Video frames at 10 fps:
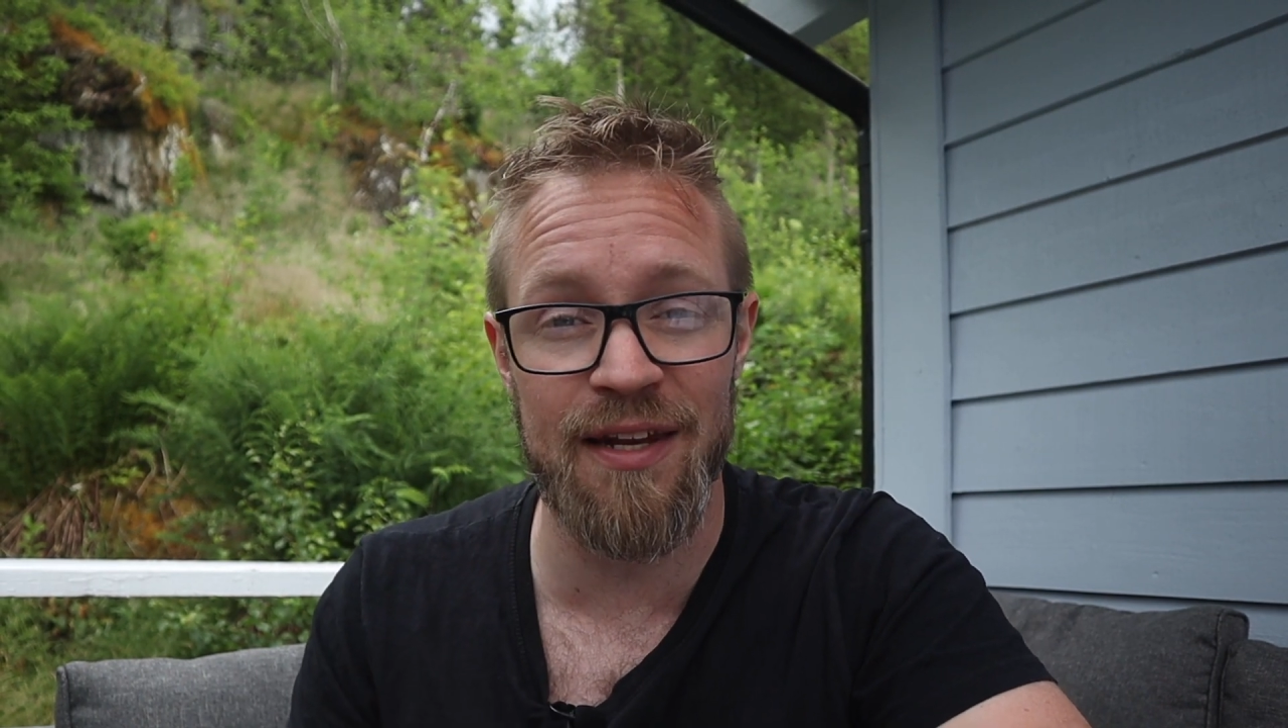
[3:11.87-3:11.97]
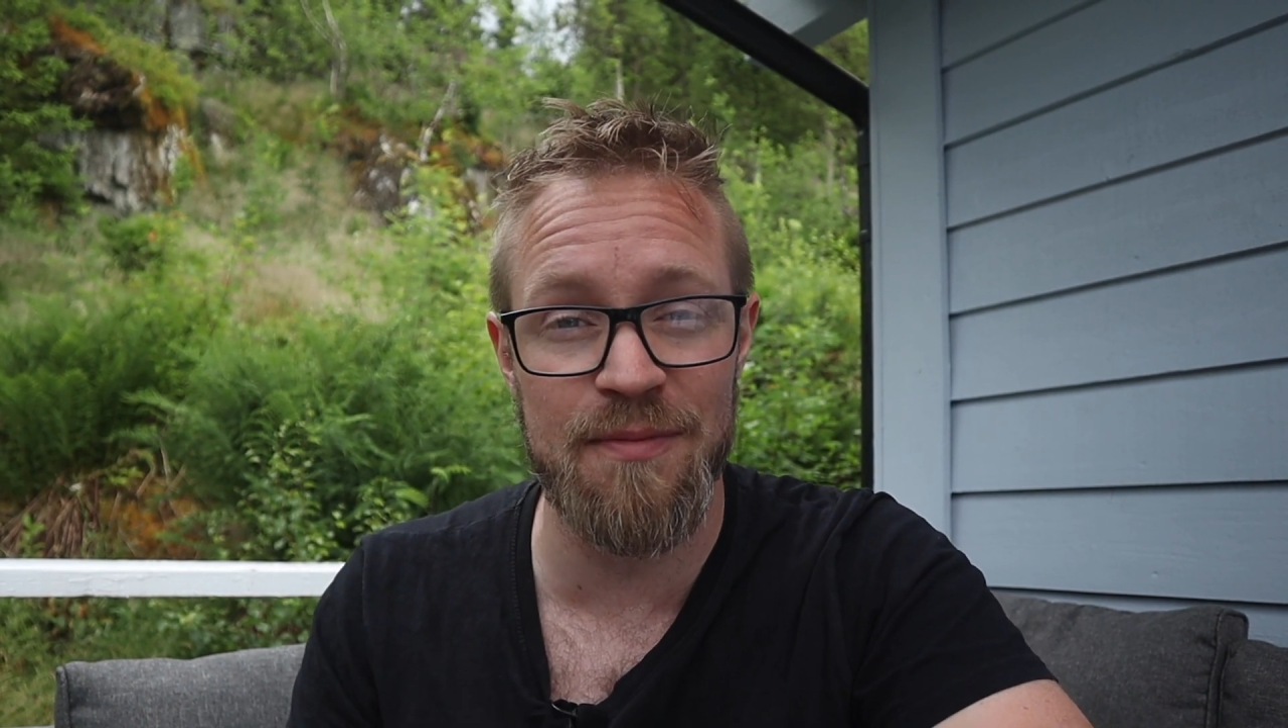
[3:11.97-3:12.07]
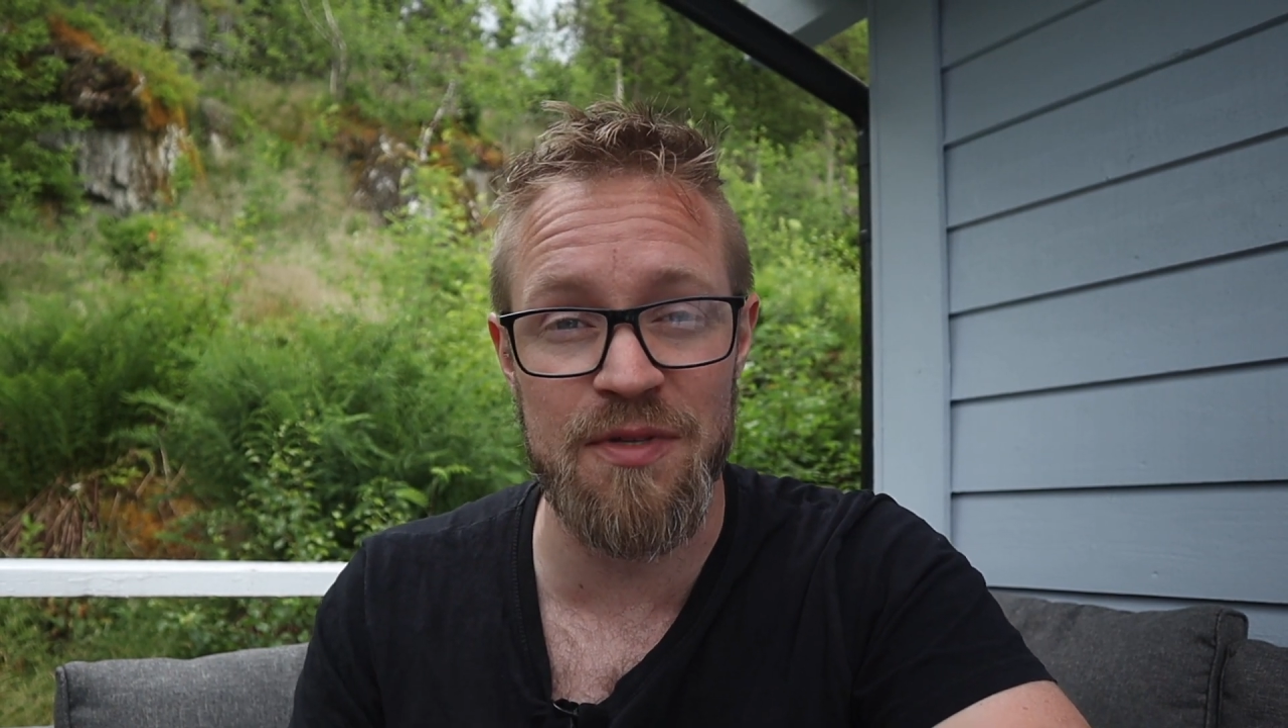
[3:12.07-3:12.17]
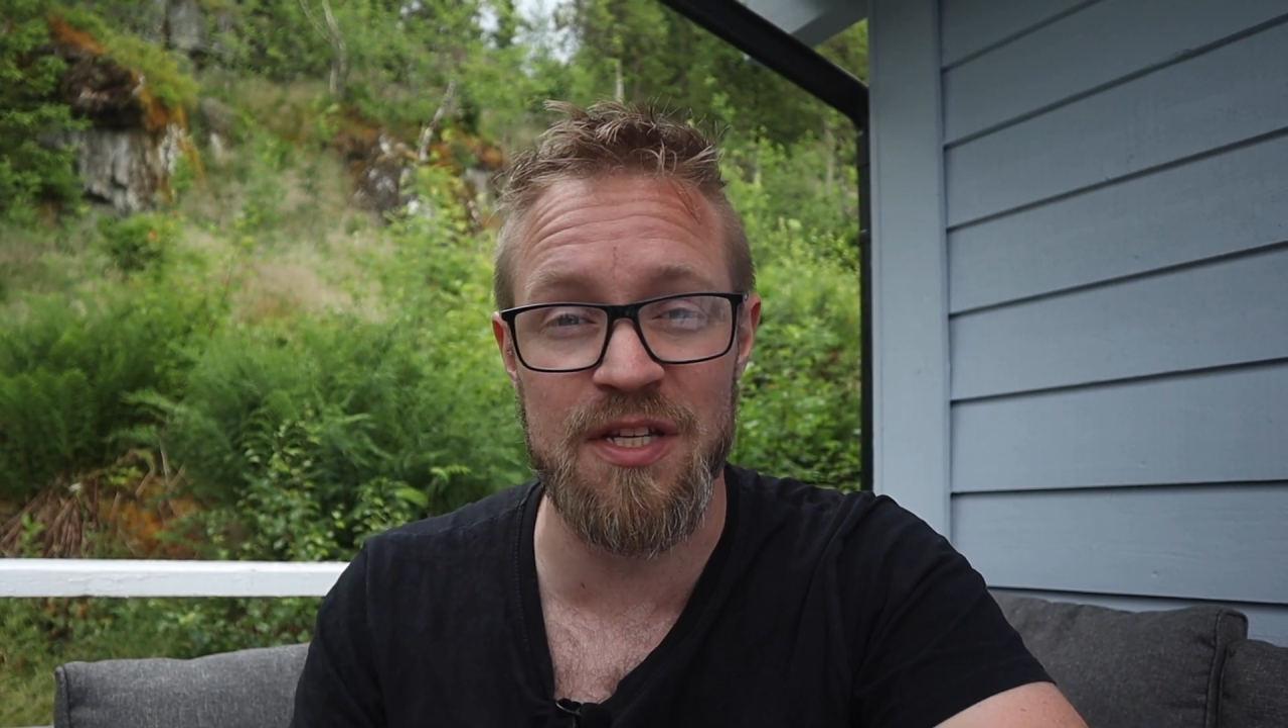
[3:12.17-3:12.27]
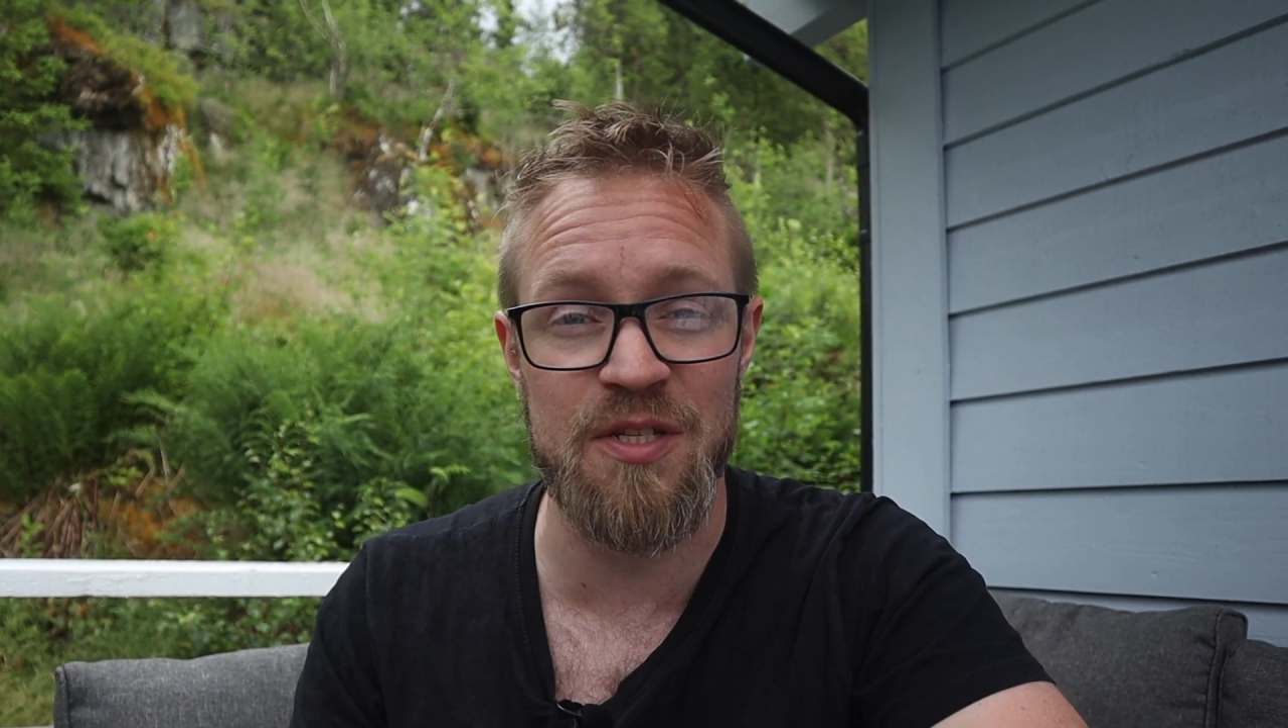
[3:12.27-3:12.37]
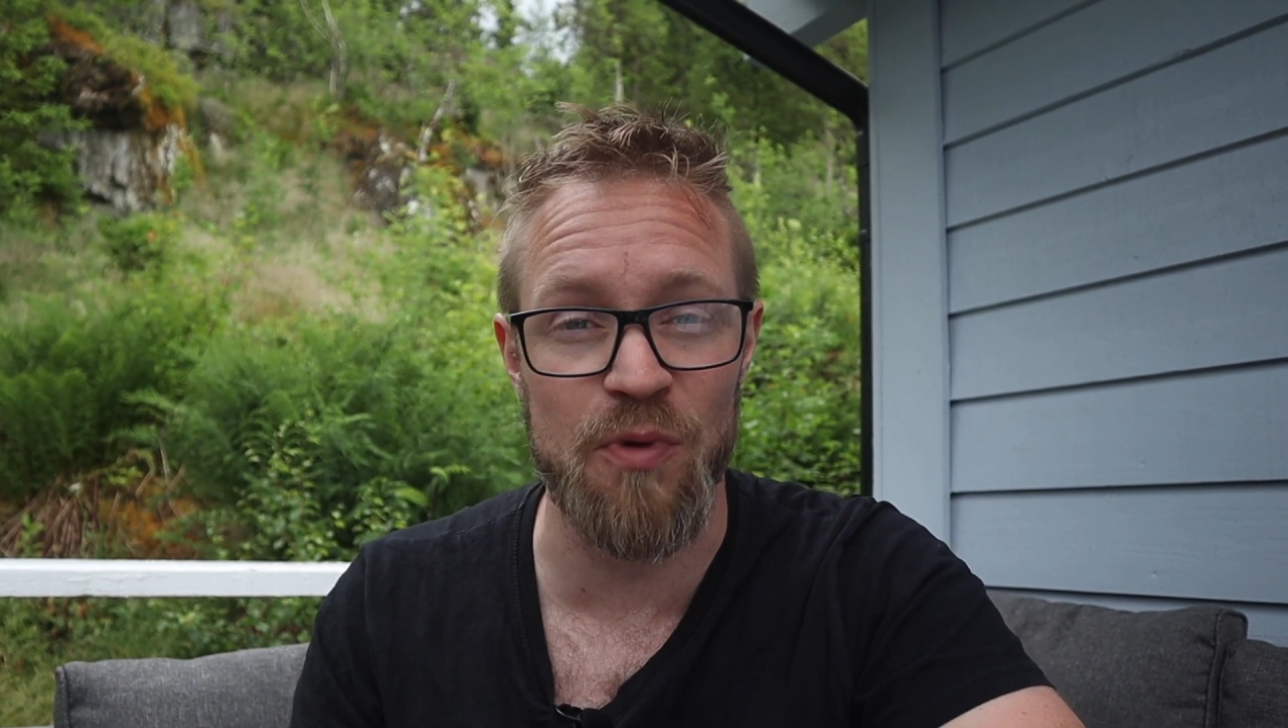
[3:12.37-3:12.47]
M6